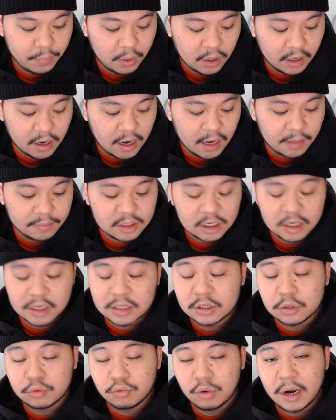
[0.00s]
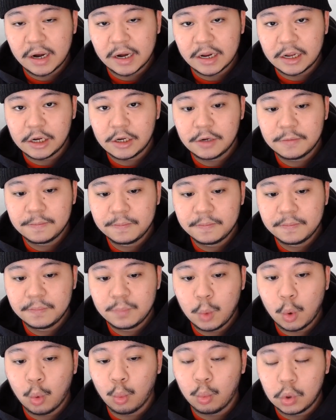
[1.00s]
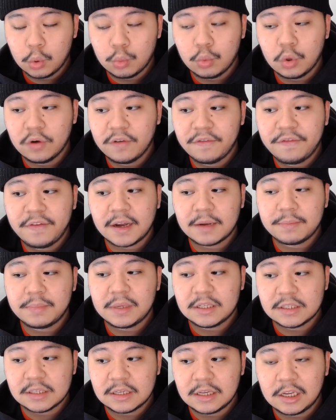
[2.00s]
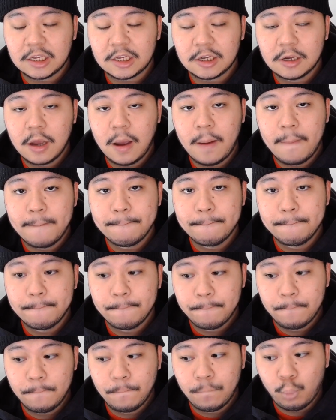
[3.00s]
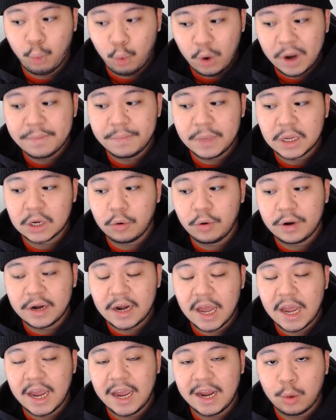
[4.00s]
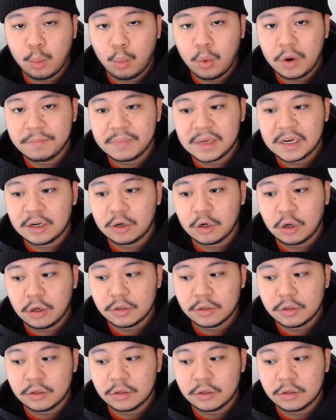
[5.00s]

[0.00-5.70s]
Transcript: But I'm telling you this right now, we will in fact be seeing one Bitcoin at $1 million